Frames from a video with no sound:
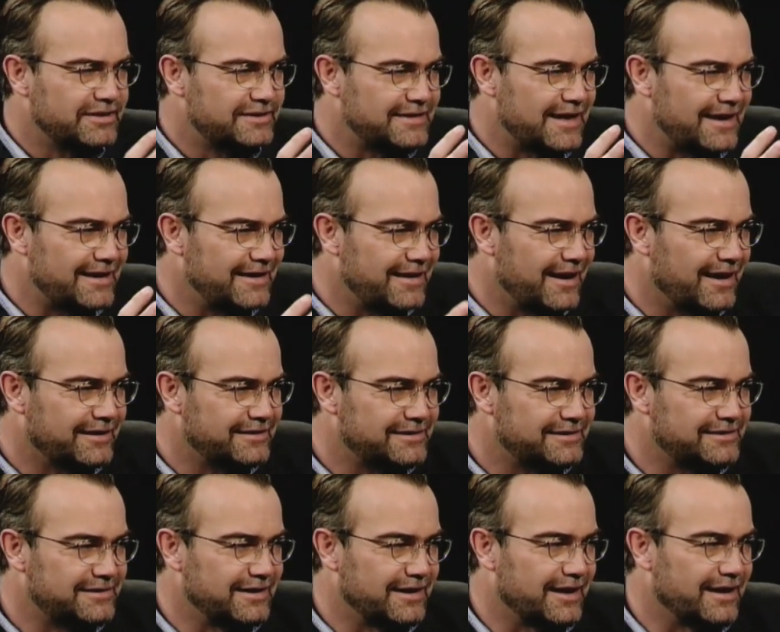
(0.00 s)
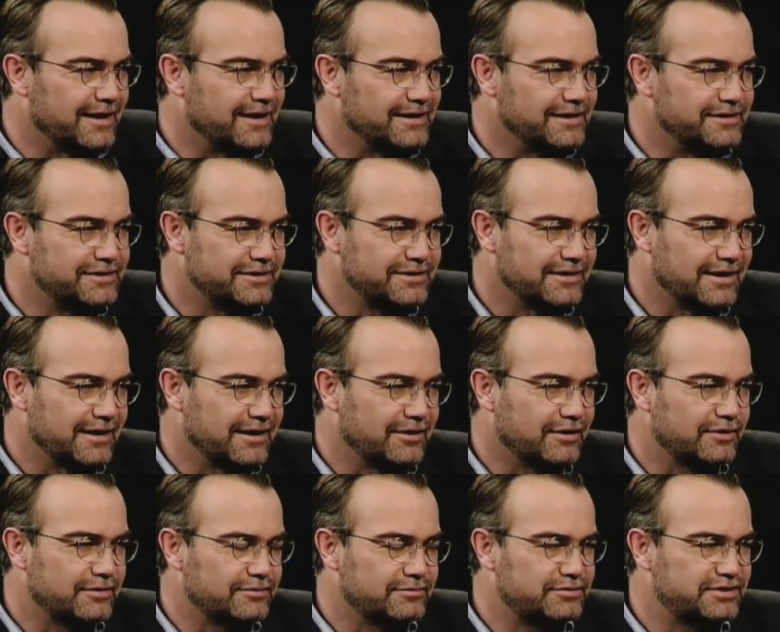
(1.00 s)
it's that next stage.
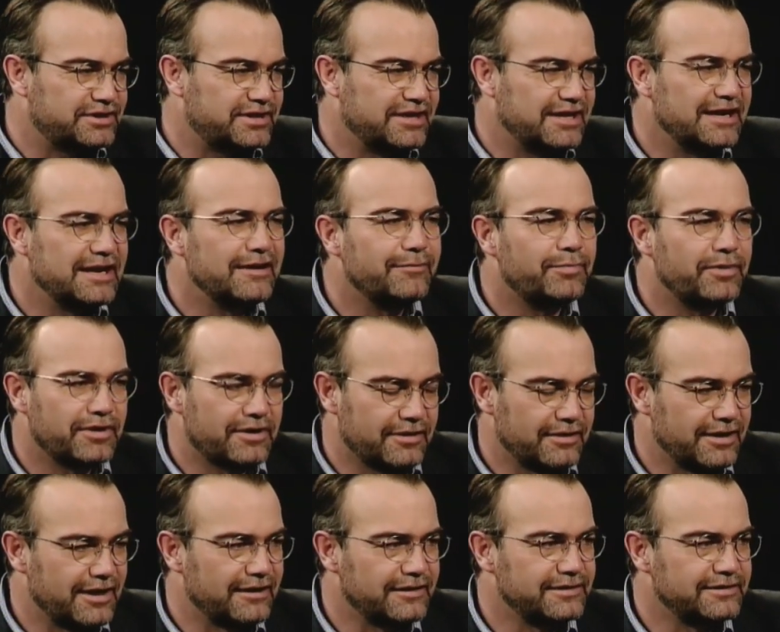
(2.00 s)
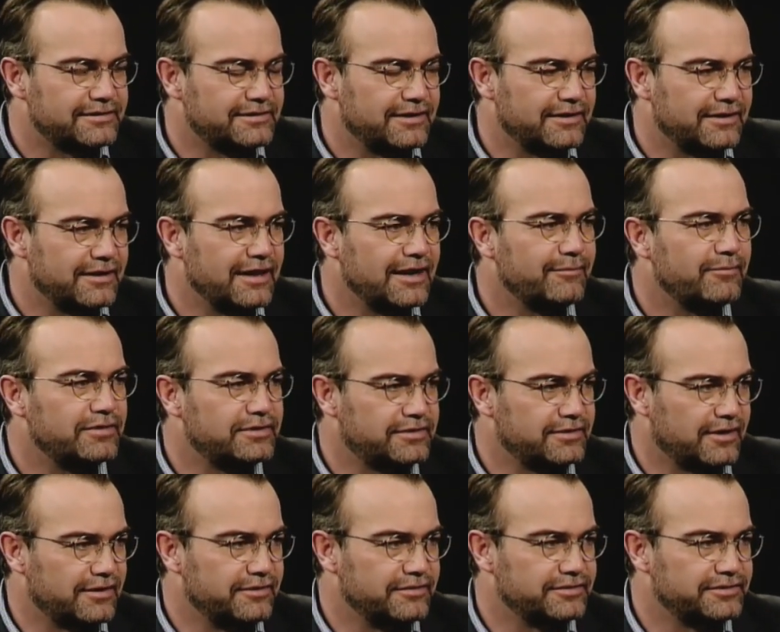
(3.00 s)
Typically, at least the layman's
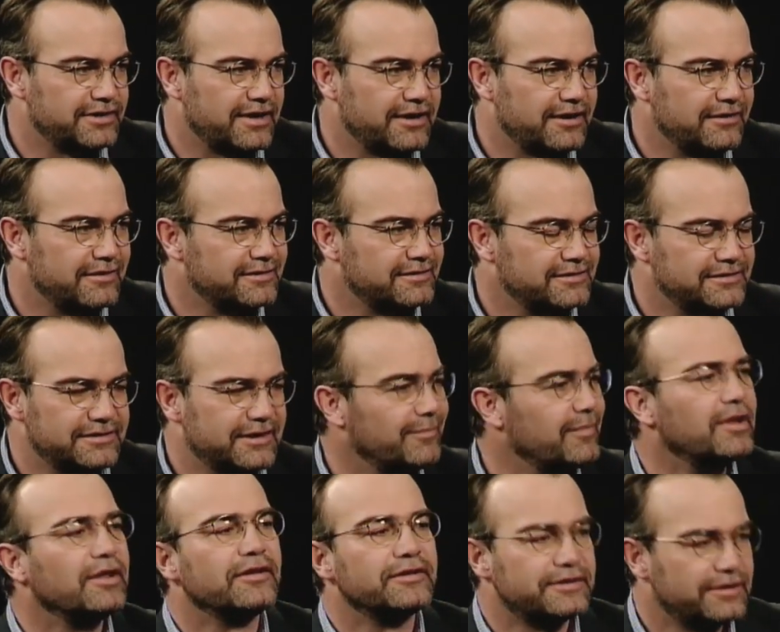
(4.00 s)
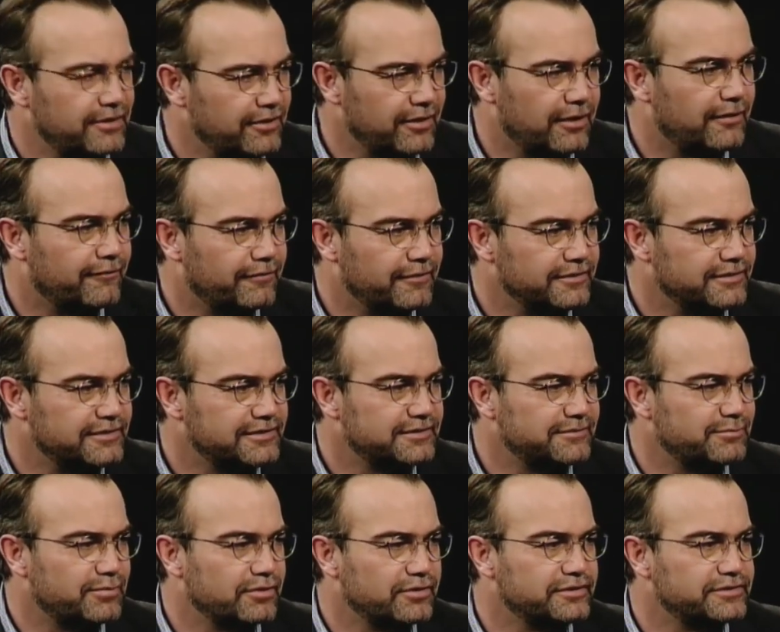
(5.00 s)
understanding of this is the military often
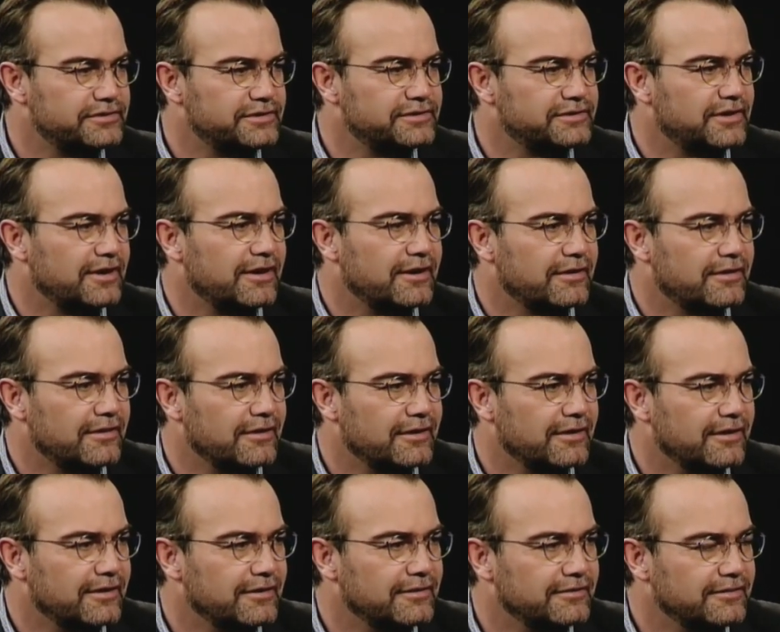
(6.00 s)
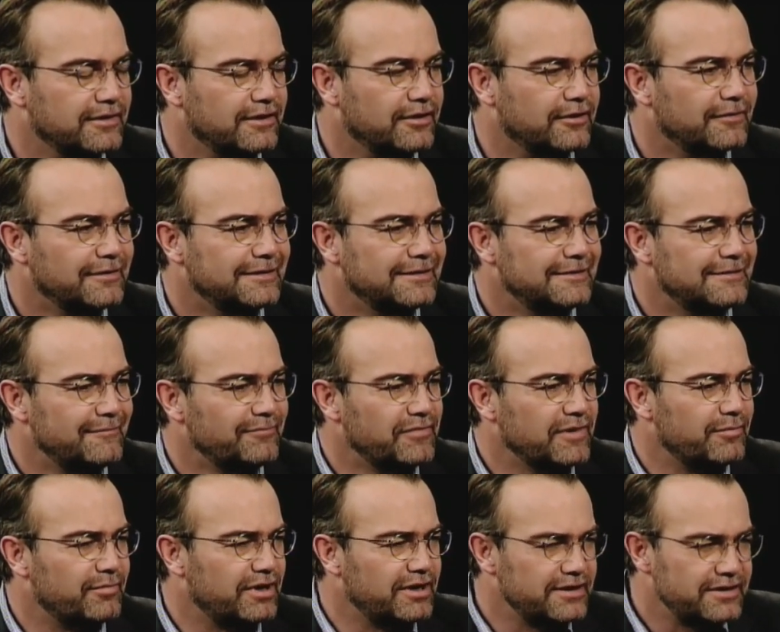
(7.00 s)
spurs this kind of thing, and, you know.
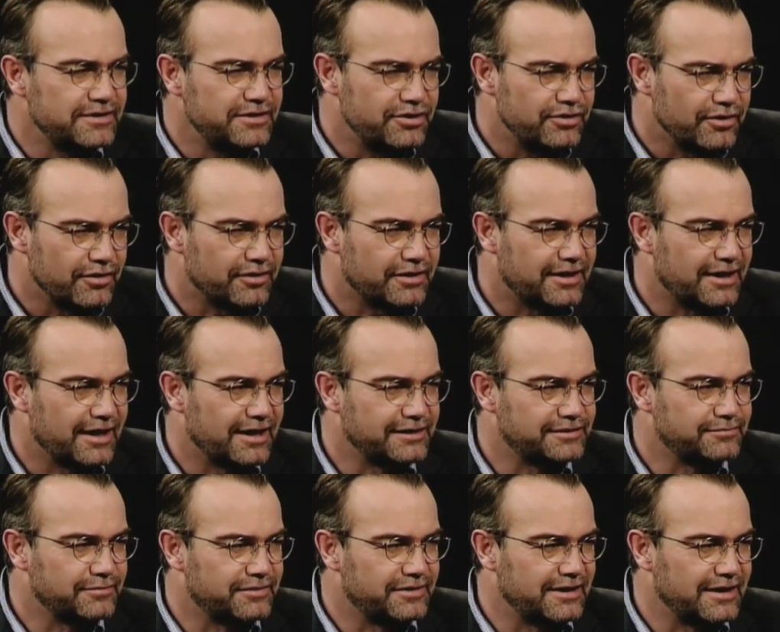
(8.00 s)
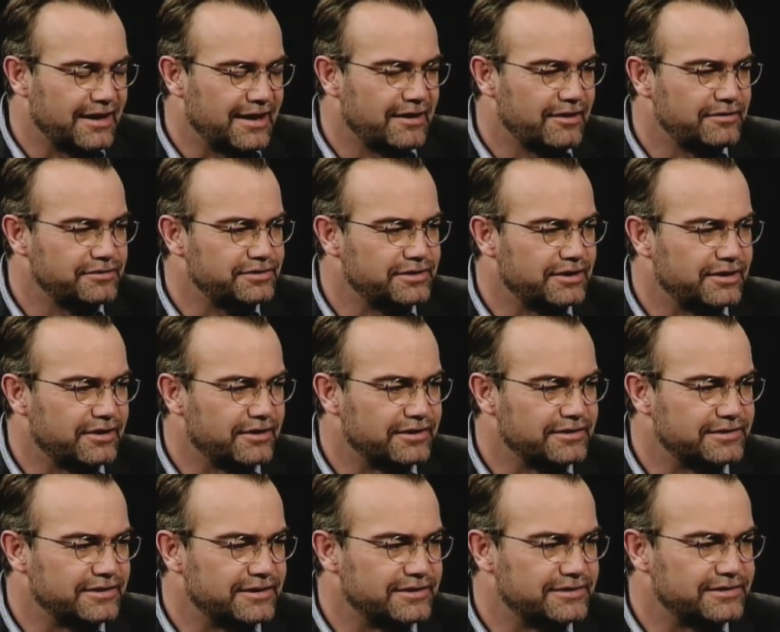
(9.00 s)
But in your case with the energy here,
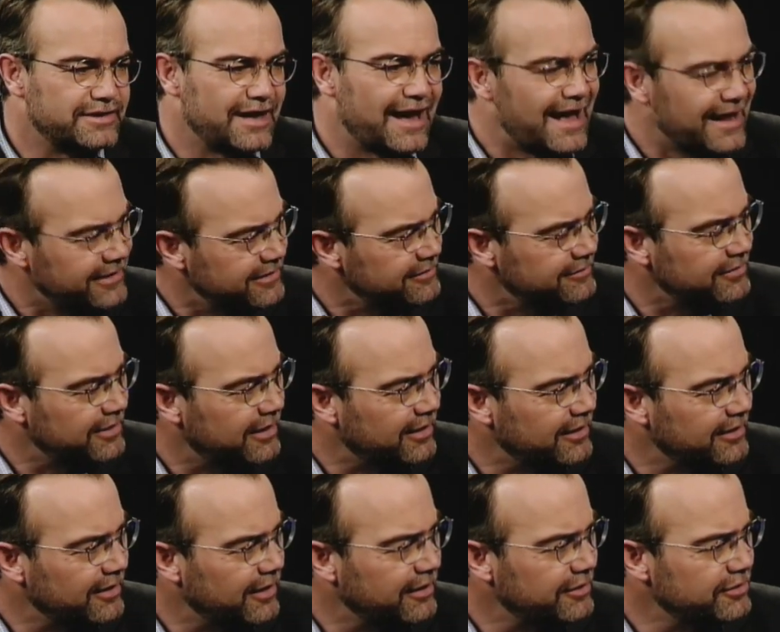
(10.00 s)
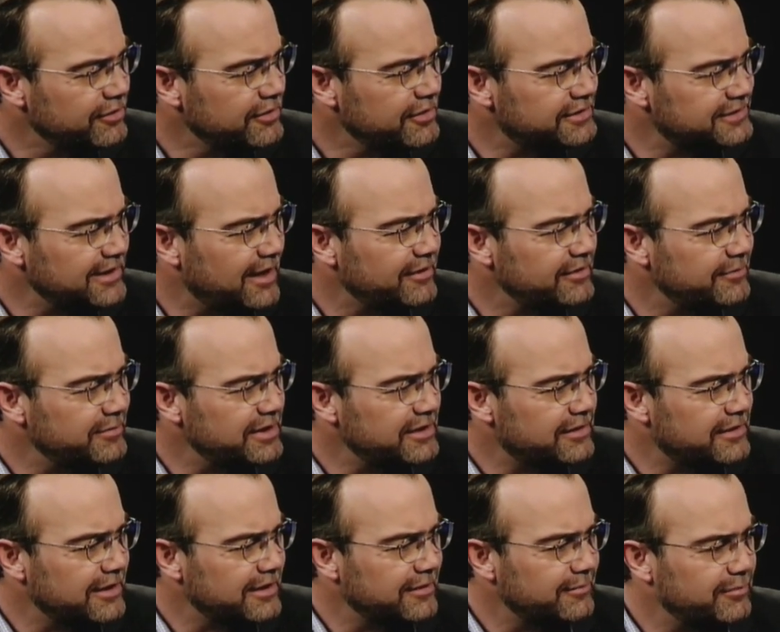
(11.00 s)
is that, you sound to be
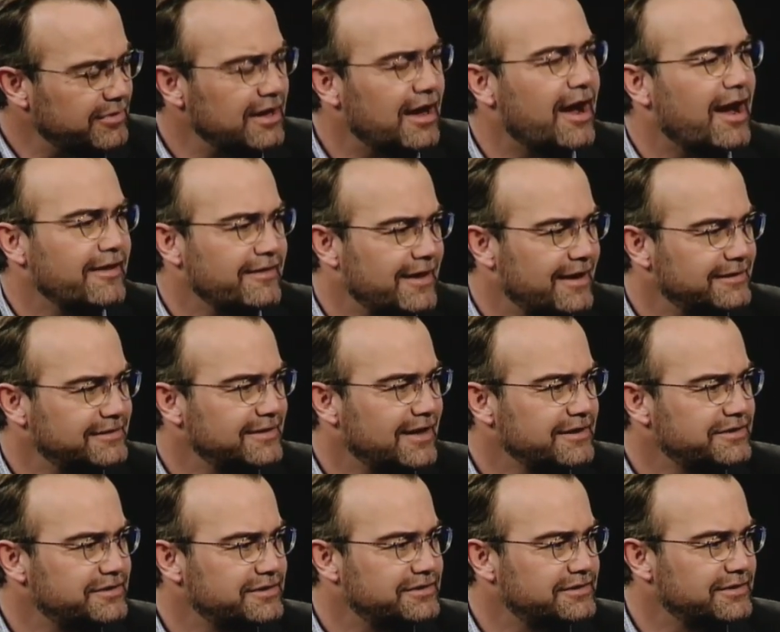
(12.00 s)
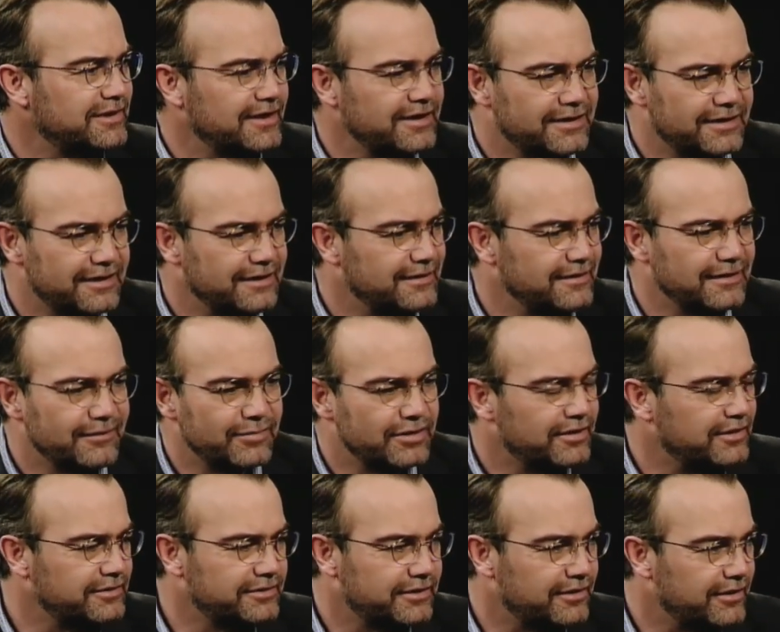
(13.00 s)
thinking beyond that. It's not just like getting the
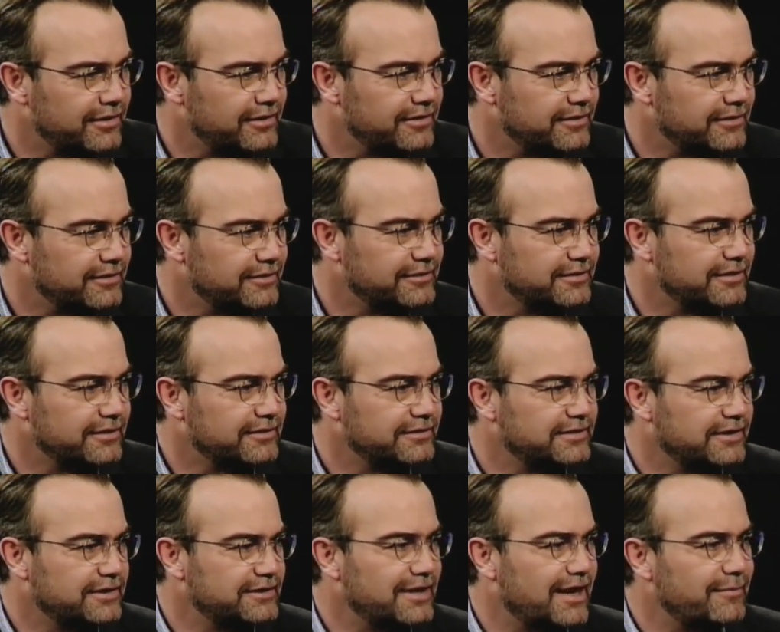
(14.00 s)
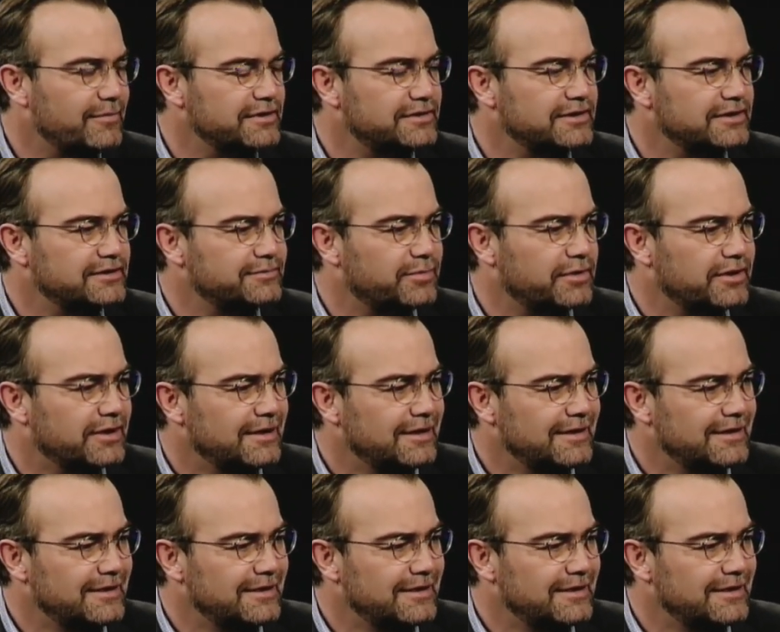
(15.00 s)
military to adopt these things, but